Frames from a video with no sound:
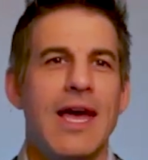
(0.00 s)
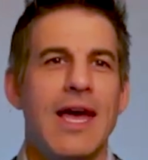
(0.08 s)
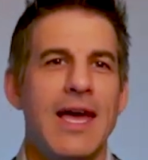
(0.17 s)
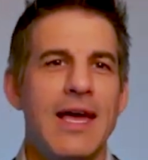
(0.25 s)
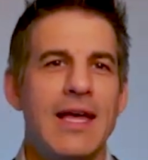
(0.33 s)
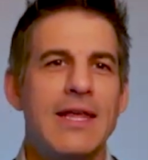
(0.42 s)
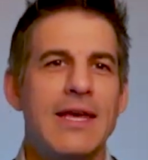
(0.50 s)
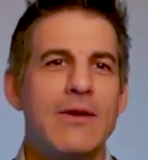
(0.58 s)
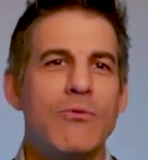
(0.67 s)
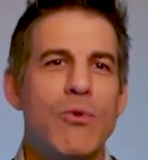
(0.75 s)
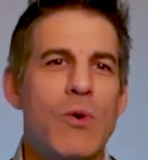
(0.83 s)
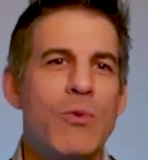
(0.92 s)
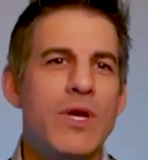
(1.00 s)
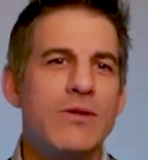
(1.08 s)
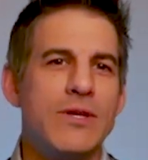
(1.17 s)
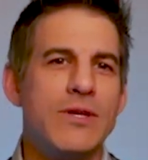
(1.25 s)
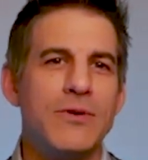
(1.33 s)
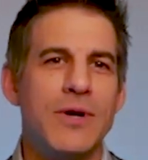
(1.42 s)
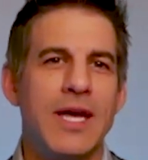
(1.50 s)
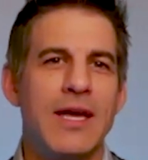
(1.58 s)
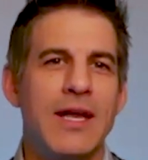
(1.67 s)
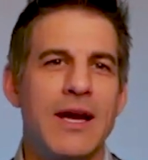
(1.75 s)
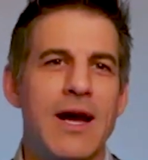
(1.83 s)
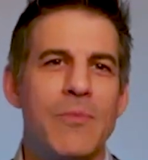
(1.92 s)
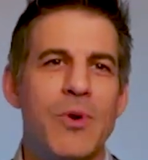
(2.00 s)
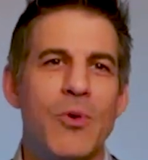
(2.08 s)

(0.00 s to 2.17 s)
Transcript: And then what we'll do in a couple